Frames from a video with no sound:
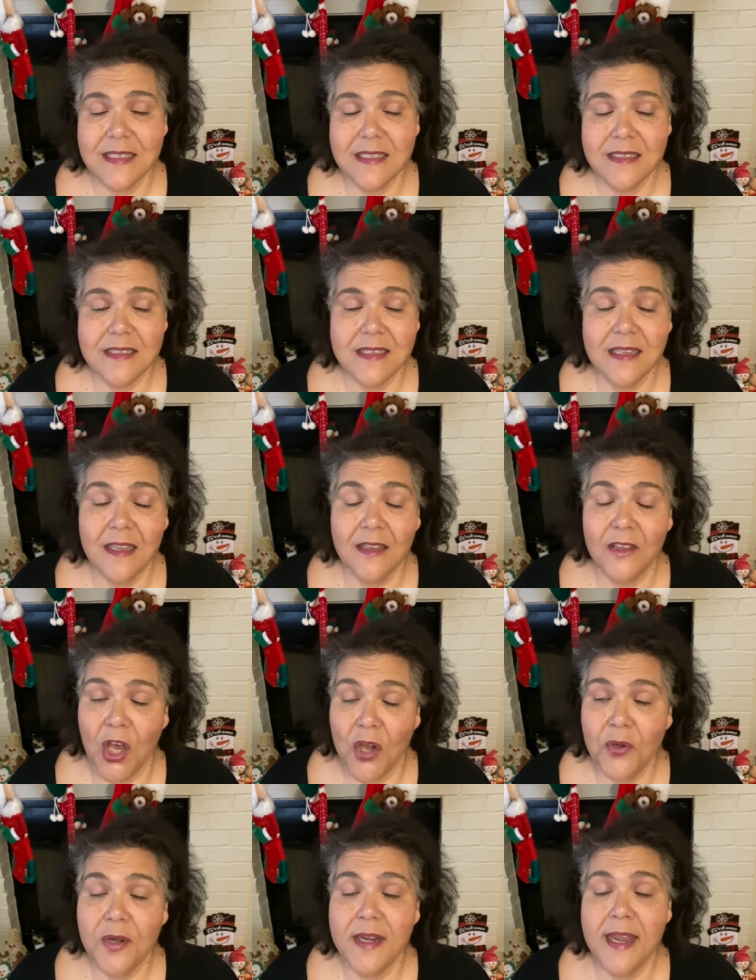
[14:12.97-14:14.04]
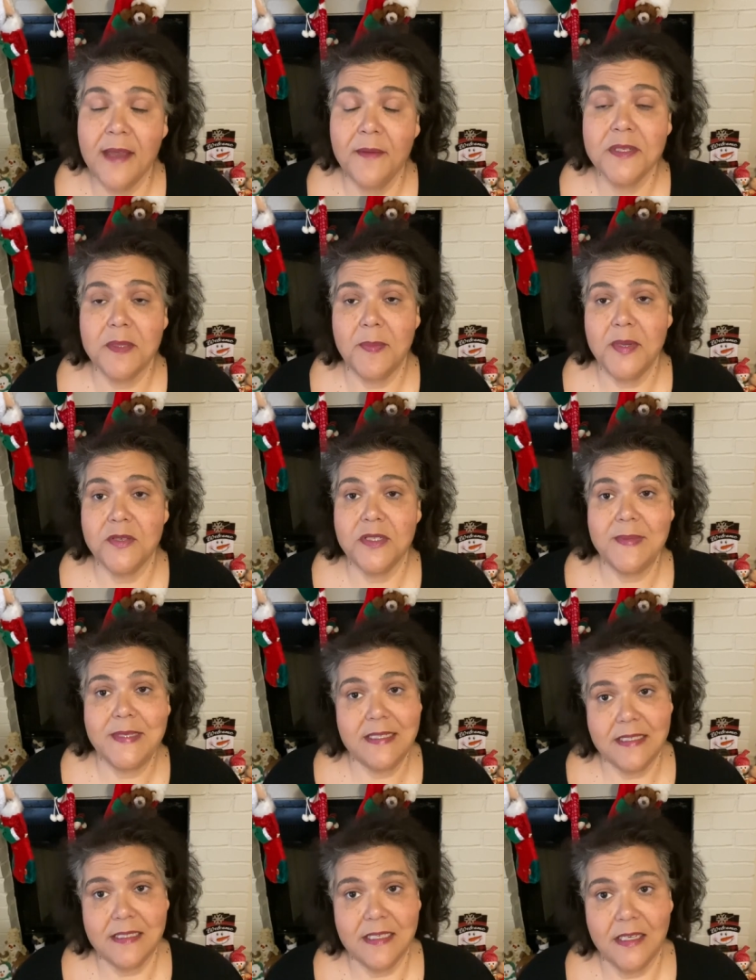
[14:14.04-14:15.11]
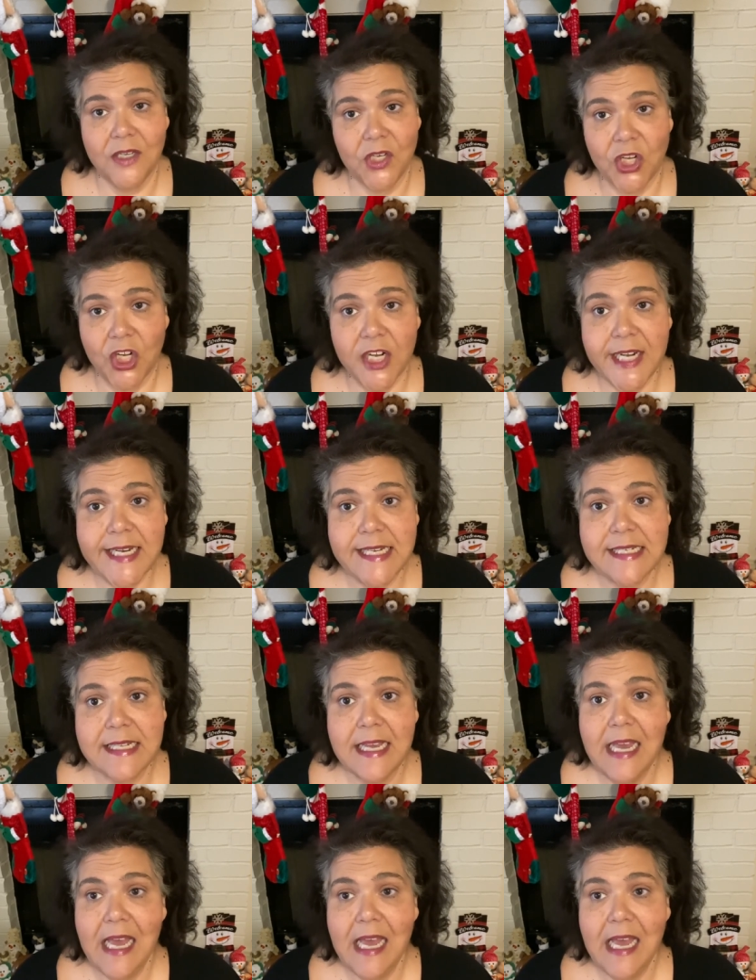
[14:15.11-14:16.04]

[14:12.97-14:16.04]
The low today was supposed to be 16 degrees.